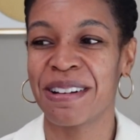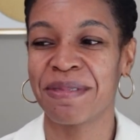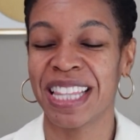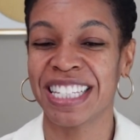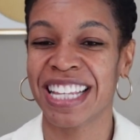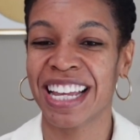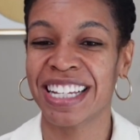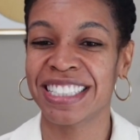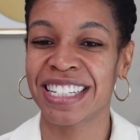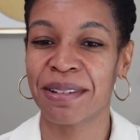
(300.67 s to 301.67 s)
and the
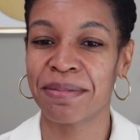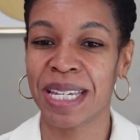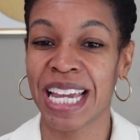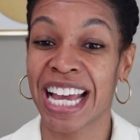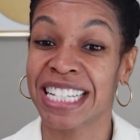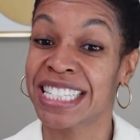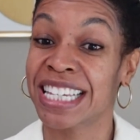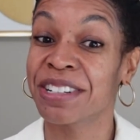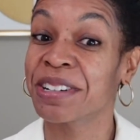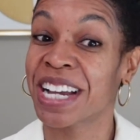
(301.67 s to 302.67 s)
science not being as
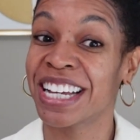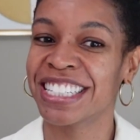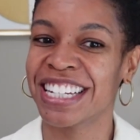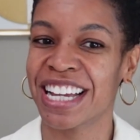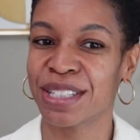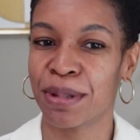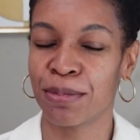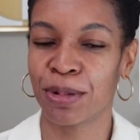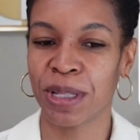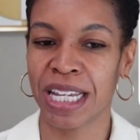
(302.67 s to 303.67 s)
clear-cut as
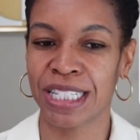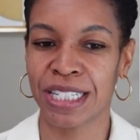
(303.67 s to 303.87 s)
people